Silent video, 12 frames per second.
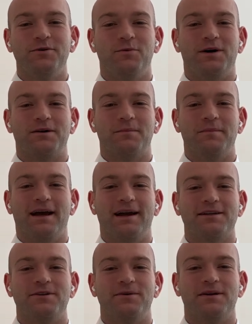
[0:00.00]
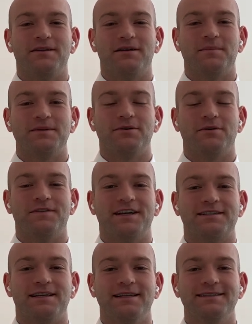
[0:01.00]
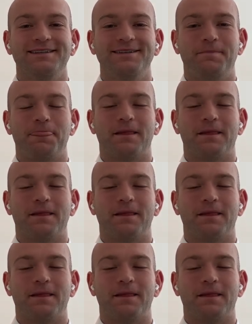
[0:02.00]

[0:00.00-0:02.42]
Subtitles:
and welcome back to another episode of Ex Ante.